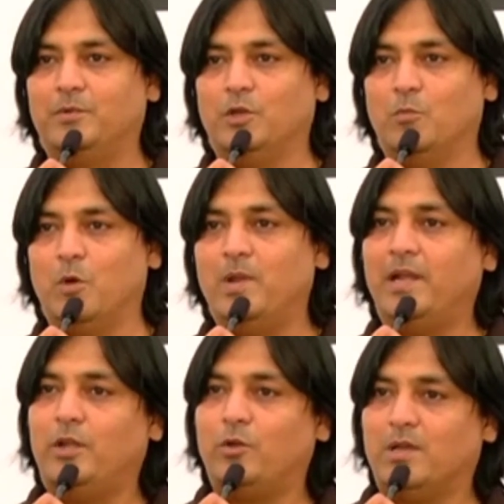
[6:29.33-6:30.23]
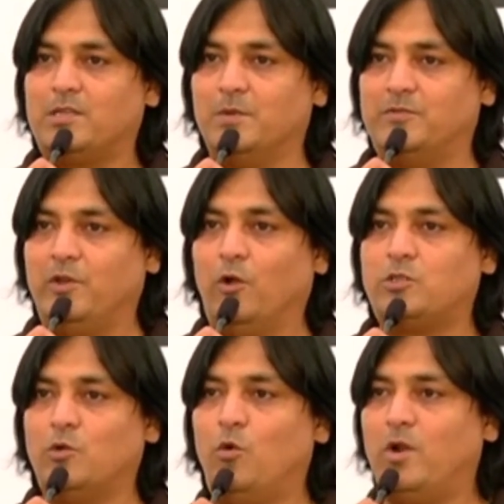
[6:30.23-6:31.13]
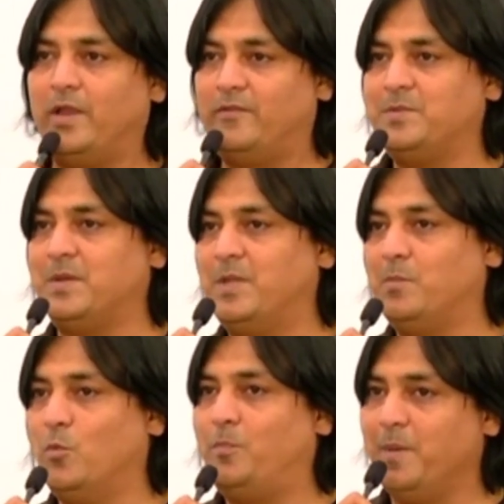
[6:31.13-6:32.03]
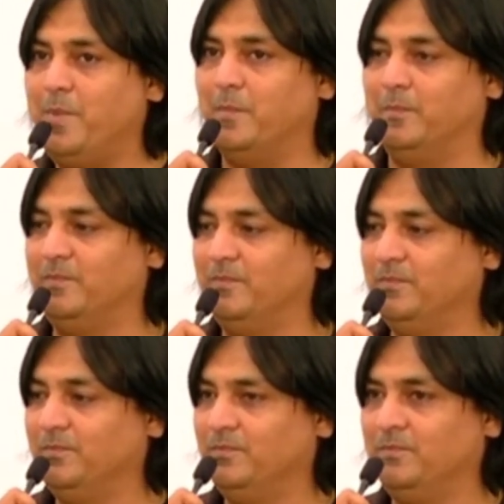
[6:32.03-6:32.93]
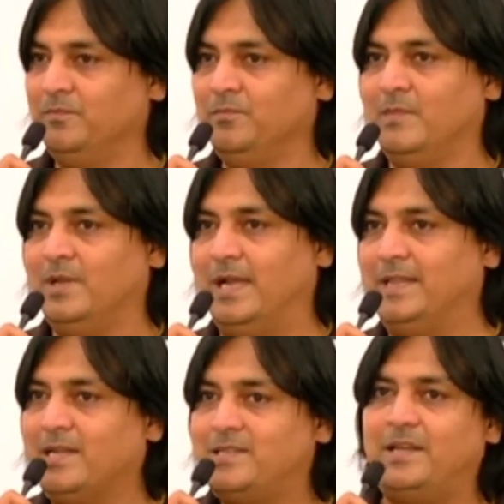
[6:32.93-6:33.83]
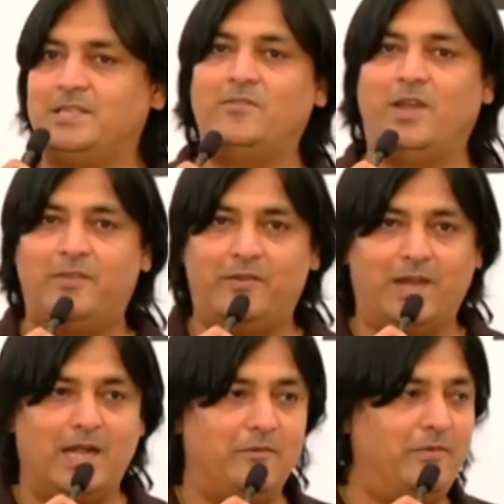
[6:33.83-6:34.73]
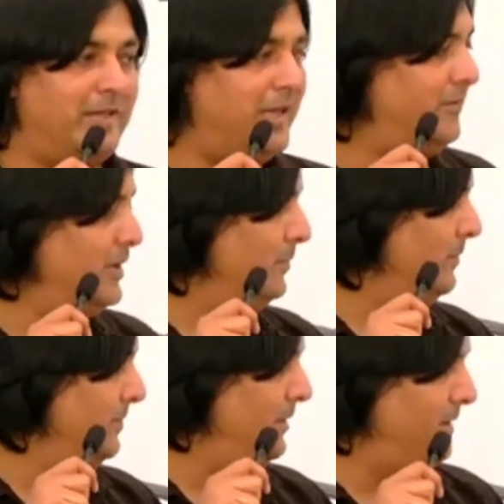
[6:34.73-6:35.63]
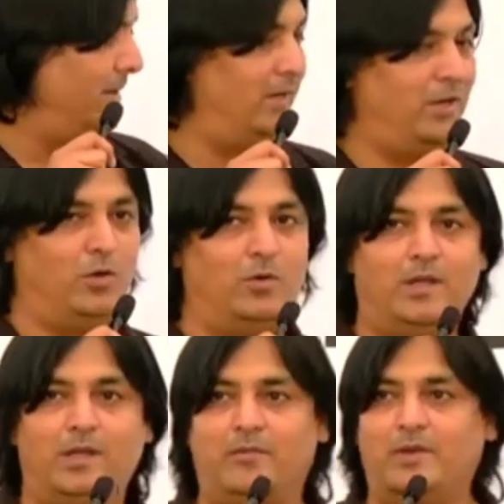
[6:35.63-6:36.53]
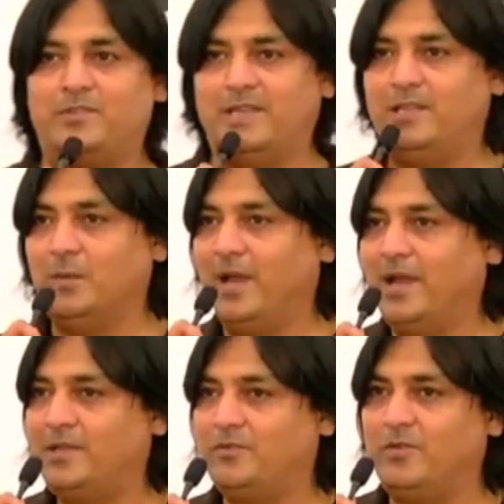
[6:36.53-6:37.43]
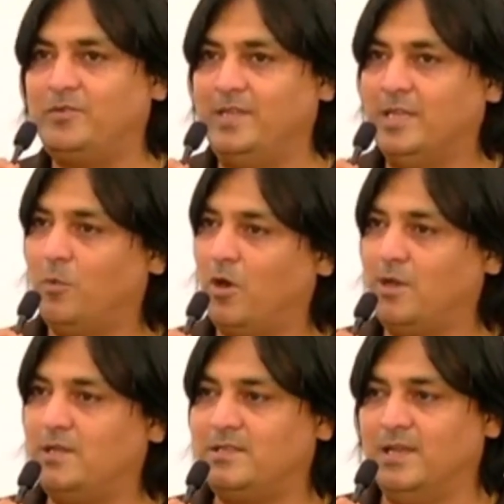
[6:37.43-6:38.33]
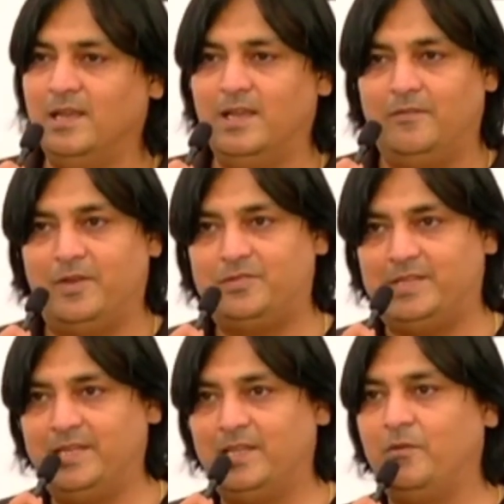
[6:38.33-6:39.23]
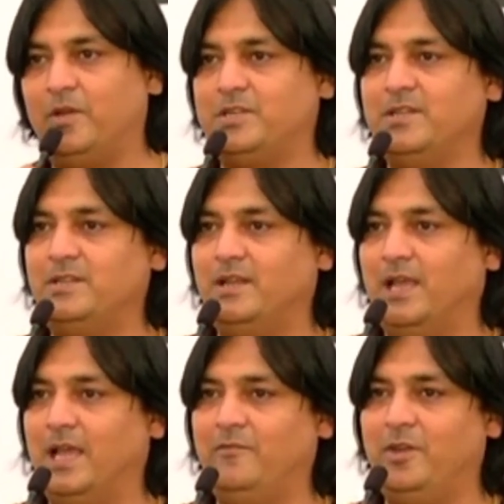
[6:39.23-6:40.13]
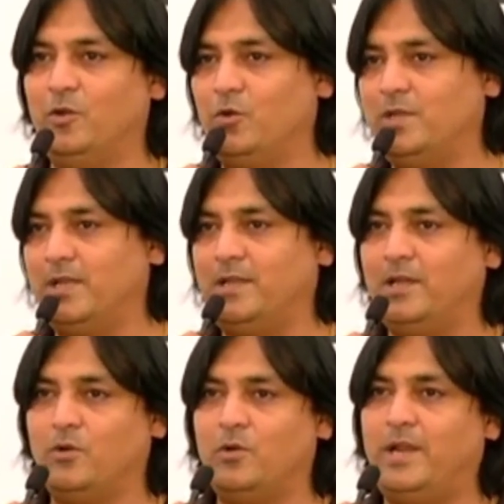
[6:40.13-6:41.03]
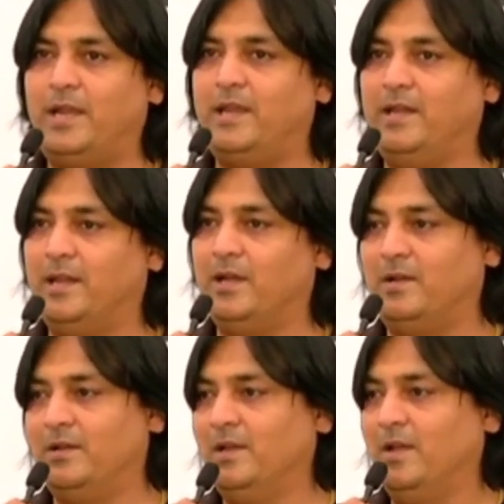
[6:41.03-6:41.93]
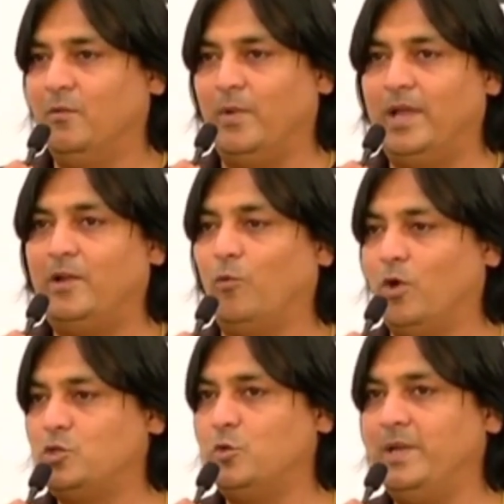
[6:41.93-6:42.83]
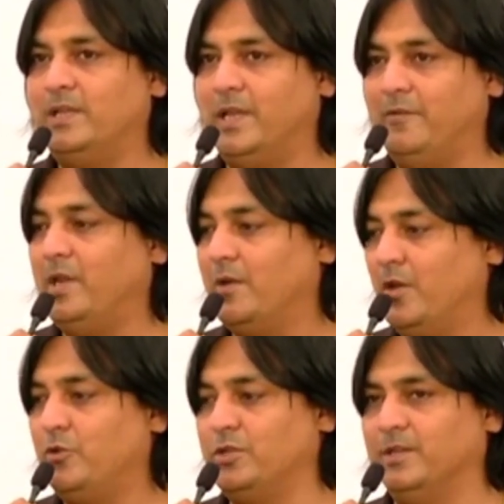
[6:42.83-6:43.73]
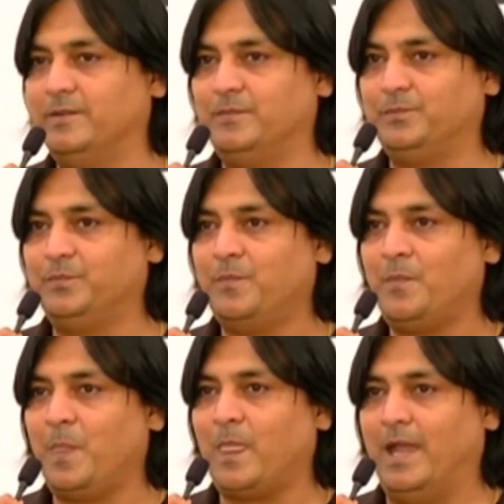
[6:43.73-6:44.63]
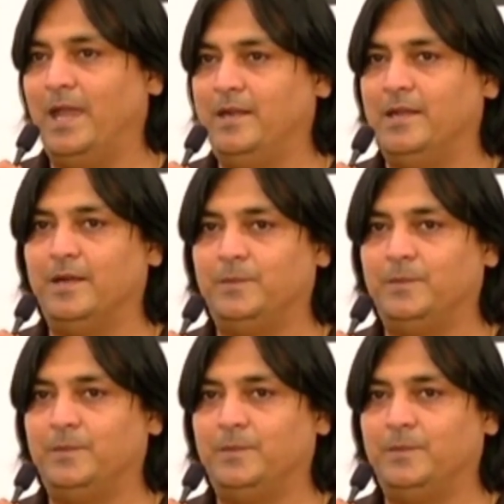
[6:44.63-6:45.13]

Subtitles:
you know, mobility to customers. We also want to give them something more premium, and that's the reason why we've tied up with eveium. You know, we've seen the bikes, we've seen the models, we've seen their vision, and we know that they're going to take India where it wants to be in the EV revolution. And